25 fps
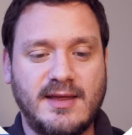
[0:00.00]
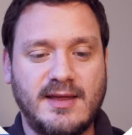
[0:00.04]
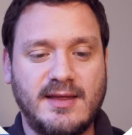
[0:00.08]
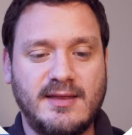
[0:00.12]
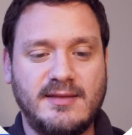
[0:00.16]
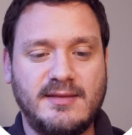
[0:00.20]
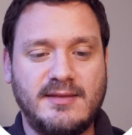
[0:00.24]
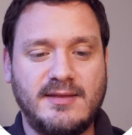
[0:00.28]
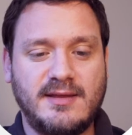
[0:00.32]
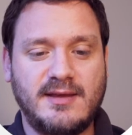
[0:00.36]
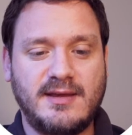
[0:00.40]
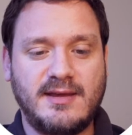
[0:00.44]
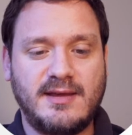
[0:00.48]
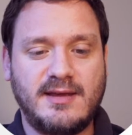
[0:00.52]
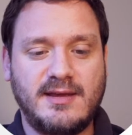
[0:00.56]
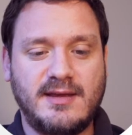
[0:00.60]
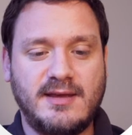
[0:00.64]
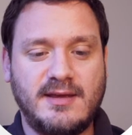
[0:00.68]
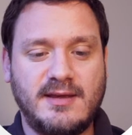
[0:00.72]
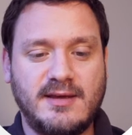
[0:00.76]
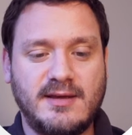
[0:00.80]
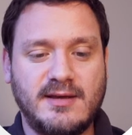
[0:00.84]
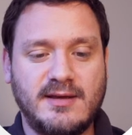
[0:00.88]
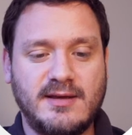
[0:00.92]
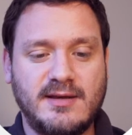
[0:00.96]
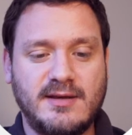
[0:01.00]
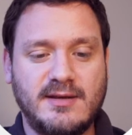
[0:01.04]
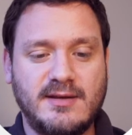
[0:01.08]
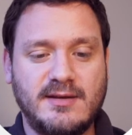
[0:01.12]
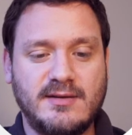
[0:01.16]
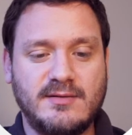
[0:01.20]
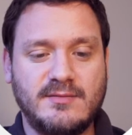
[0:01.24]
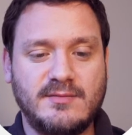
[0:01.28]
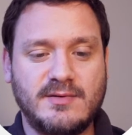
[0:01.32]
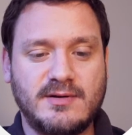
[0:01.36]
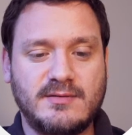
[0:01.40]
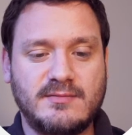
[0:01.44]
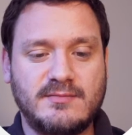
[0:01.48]
we're
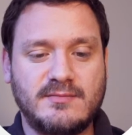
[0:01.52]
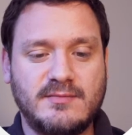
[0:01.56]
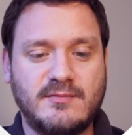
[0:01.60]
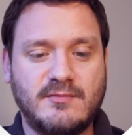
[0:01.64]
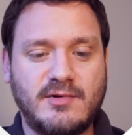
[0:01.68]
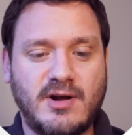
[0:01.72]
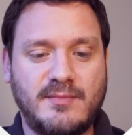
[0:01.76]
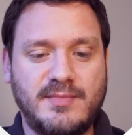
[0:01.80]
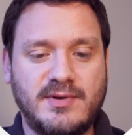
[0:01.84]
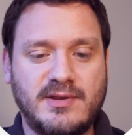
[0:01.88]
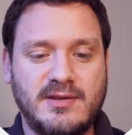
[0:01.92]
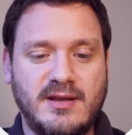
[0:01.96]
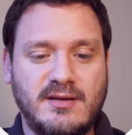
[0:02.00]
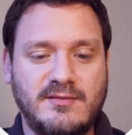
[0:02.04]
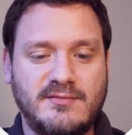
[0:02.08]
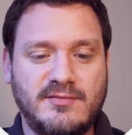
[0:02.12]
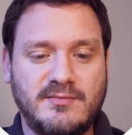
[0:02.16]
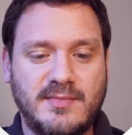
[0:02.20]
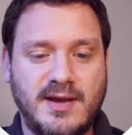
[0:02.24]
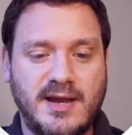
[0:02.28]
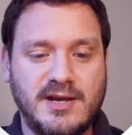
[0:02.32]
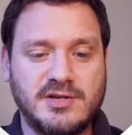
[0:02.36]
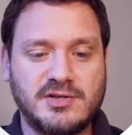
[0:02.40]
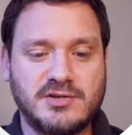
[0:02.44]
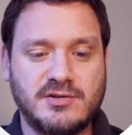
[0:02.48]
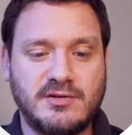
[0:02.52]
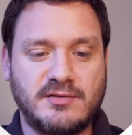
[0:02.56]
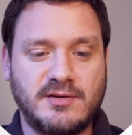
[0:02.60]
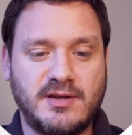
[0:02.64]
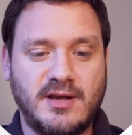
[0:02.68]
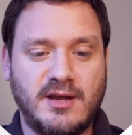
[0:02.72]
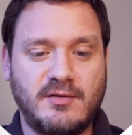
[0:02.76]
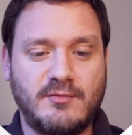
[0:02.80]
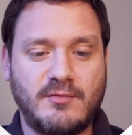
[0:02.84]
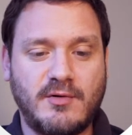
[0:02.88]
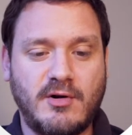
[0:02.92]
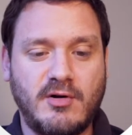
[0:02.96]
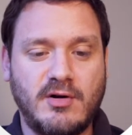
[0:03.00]
grabbing the information on the
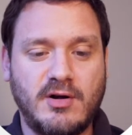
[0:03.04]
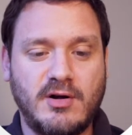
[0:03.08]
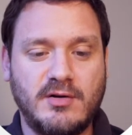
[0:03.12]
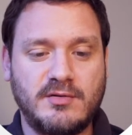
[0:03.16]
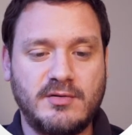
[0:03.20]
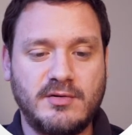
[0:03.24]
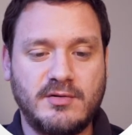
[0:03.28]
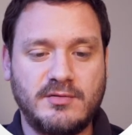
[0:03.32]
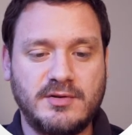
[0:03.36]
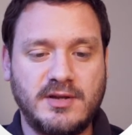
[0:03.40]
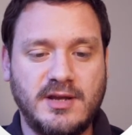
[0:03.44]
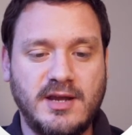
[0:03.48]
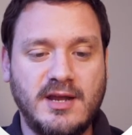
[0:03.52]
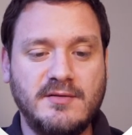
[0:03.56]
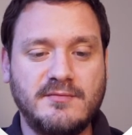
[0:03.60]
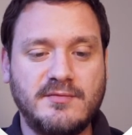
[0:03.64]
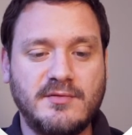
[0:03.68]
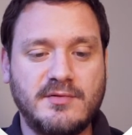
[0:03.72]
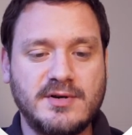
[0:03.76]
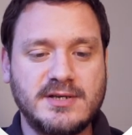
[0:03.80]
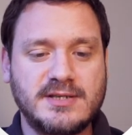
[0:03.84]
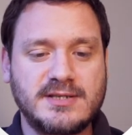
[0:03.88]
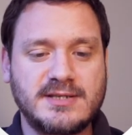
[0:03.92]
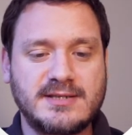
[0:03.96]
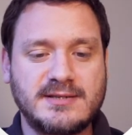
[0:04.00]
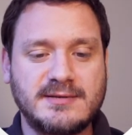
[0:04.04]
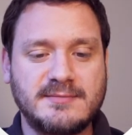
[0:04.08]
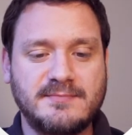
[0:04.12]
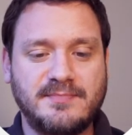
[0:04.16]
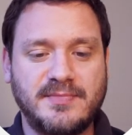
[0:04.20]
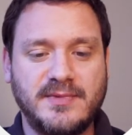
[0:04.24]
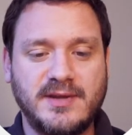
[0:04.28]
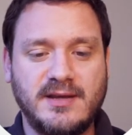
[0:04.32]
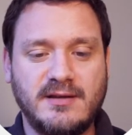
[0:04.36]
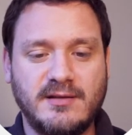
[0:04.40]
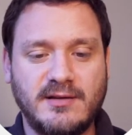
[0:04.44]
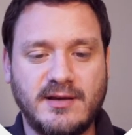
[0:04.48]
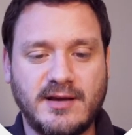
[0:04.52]
invoice,
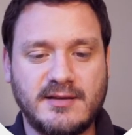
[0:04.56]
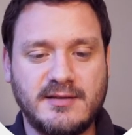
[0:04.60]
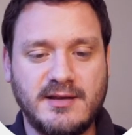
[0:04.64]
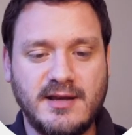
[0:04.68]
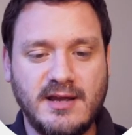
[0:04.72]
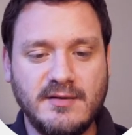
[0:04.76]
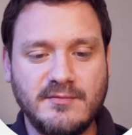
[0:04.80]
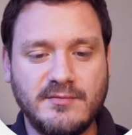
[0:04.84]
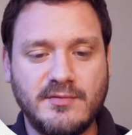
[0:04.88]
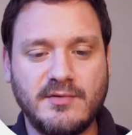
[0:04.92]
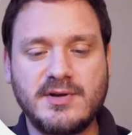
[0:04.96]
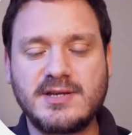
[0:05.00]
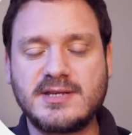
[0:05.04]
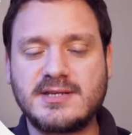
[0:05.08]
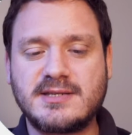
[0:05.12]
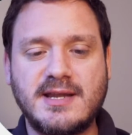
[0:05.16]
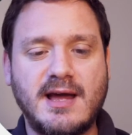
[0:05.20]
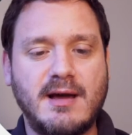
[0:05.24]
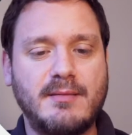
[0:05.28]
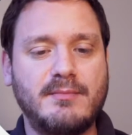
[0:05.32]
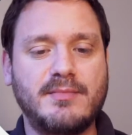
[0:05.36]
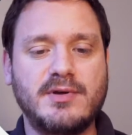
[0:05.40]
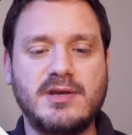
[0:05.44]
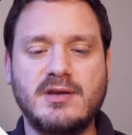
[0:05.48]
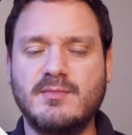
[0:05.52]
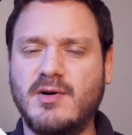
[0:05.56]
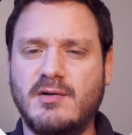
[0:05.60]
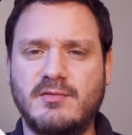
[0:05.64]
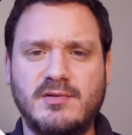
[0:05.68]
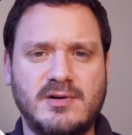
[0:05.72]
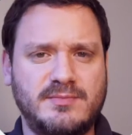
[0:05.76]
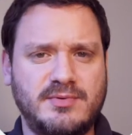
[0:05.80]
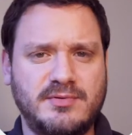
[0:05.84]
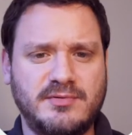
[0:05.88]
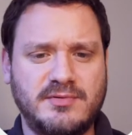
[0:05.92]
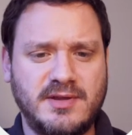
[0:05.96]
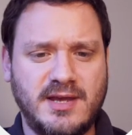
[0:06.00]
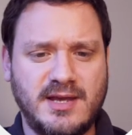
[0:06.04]
like the invoice number. You might
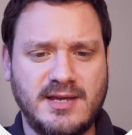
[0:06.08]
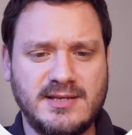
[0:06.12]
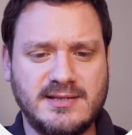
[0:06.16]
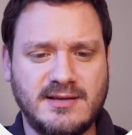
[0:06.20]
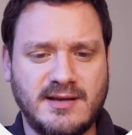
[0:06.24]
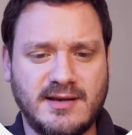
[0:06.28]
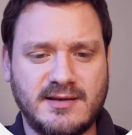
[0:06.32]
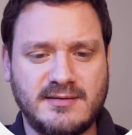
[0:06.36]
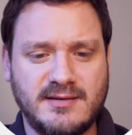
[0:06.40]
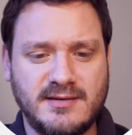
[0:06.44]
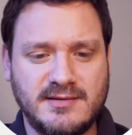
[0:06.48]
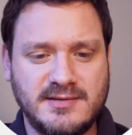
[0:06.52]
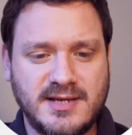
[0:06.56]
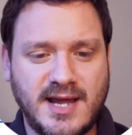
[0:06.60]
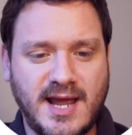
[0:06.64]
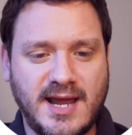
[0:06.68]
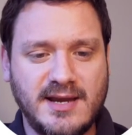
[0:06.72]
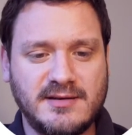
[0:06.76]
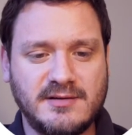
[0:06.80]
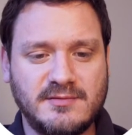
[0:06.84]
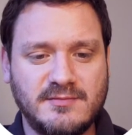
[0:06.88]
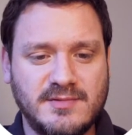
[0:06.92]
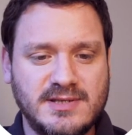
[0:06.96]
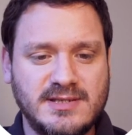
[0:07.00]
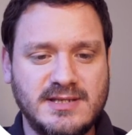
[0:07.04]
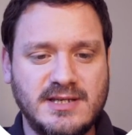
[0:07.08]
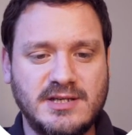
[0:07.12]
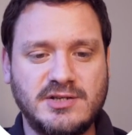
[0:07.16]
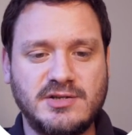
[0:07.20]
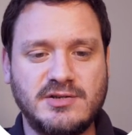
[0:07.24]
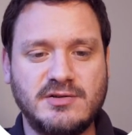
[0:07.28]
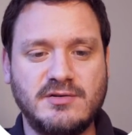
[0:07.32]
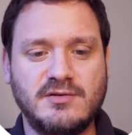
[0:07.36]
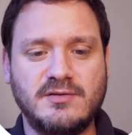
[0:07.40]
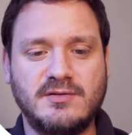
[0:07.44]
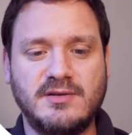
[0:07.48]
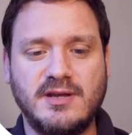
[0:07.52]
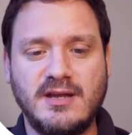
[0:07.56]
want to put things like the date it was
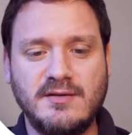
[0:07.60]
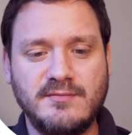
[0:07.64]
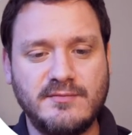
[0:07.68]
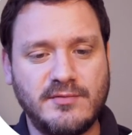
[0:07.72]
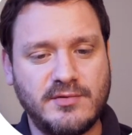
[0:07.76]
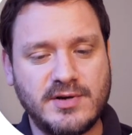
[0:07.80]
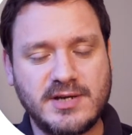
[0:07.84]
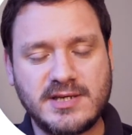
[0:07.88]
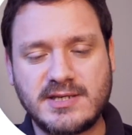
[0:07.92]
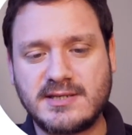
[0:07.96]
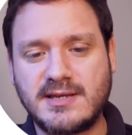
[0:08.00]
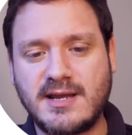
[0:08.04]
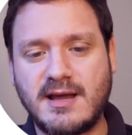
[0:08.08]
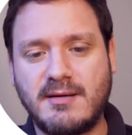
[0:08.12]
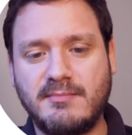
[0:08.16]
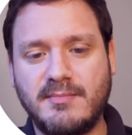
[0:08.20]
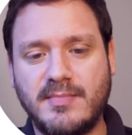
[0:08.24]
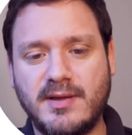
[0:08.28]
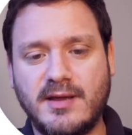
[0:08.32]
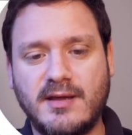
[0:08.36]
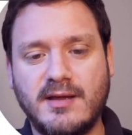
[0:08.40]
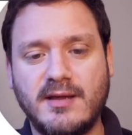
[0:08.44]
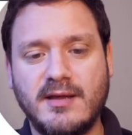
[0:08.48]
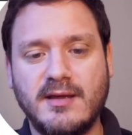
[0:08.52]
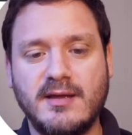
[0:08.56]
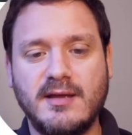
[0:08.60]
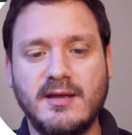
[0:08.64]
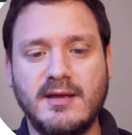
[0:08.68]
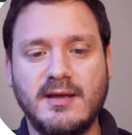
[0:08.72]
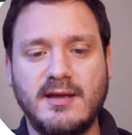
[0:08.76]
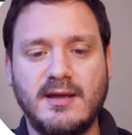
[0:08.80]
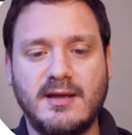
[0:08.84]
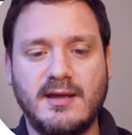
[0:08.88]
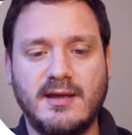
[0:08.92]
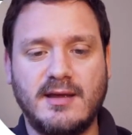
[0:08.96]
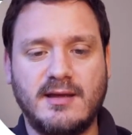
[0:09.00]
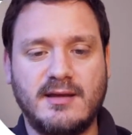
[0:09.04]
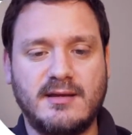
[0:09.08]
issued, the invoice number.
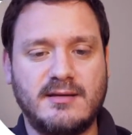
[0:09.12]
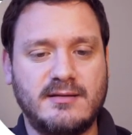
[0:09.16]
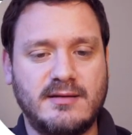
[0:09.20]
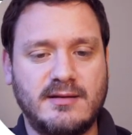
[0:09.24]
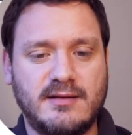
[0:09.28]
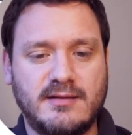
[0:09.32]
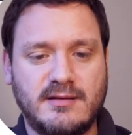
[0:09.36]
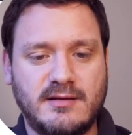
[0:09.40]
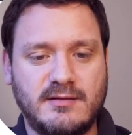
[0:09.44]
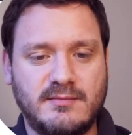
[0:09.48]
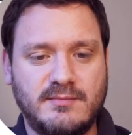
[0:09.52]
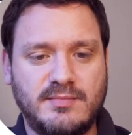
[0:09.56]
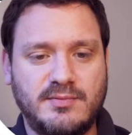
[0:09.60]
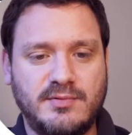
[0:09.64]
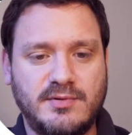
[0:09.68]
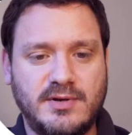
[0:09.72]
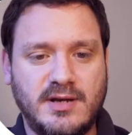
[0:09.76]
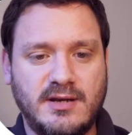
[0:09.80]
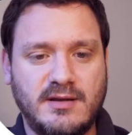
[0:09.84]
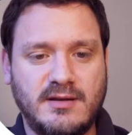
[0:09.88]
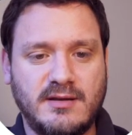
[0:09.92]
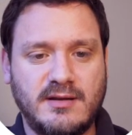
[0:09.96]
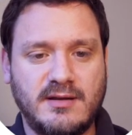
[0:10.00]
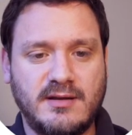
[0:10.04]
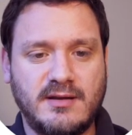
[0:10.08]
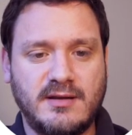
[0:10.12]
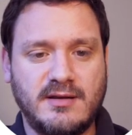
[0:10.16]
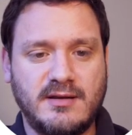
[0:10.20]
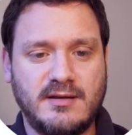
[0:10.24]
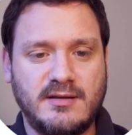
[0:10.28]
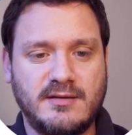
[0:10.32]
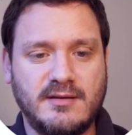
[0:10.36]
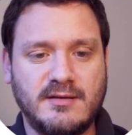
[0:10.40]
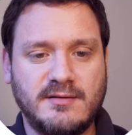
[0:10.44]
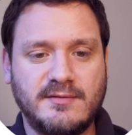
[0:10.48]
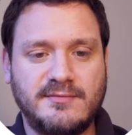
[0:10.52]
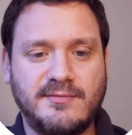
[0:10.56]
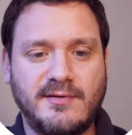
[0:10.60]
You can put in
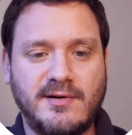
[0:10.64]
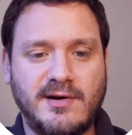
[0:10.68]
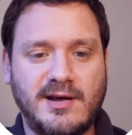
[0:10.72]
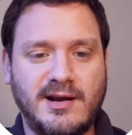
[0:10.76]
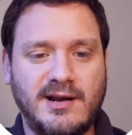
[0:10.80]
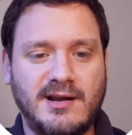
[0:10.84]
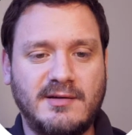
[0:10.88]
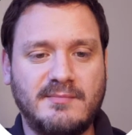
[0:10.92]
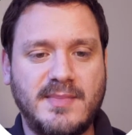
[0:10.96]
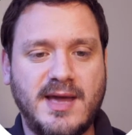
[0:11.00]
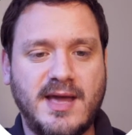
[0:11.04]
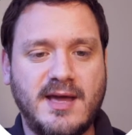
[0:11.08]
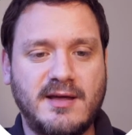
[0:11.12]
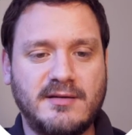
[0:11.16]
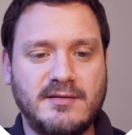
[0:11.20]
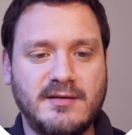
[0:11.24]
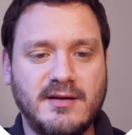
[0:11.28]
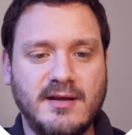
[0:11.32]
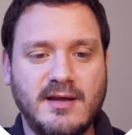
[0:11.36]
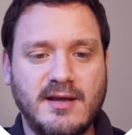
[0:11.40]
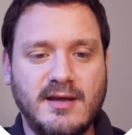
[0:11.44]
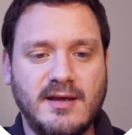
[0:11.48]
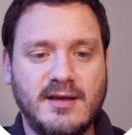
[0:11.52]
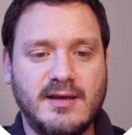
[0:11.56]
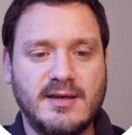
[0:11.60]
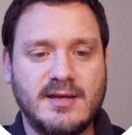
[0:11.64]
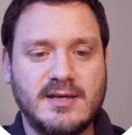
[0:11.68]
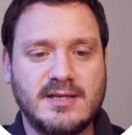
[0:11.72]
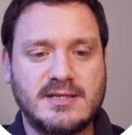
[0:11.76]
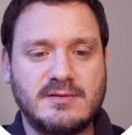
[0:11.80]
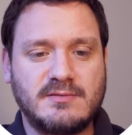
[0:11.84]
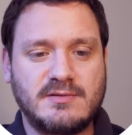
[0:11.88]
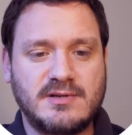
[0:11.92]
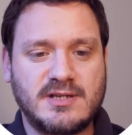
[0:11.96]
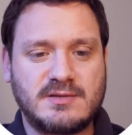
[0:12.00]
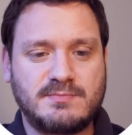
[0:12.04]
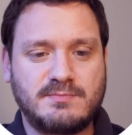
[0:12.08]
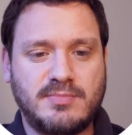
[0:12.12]
the final amount.
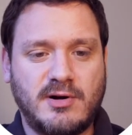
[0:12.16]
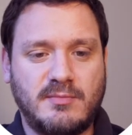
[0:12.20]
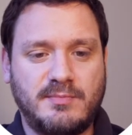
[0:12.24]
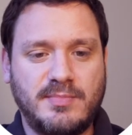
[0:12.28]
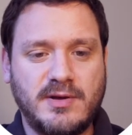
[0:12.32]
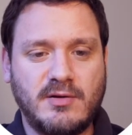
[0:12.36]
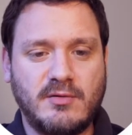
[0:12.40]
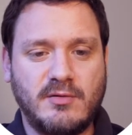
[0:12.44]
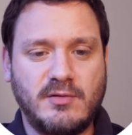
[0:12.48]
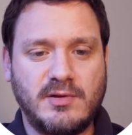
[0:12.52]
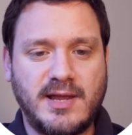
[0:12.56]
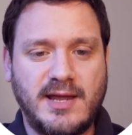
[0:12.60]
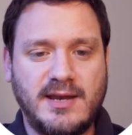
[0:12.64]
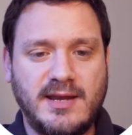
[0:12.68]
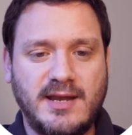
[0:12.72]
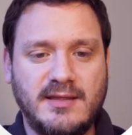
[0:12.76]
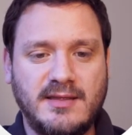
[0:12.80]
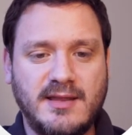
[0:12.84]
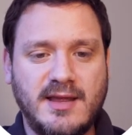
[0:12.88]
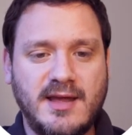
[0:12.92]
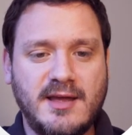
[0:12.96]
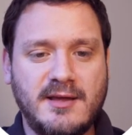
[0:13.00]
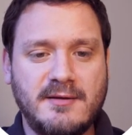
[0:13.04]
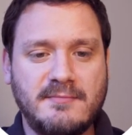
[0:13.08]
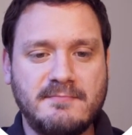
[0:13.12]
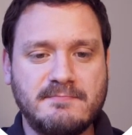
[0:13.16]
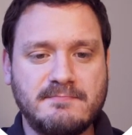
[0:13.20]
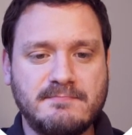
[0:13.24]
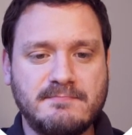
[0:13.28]
So we're just popping all that in there.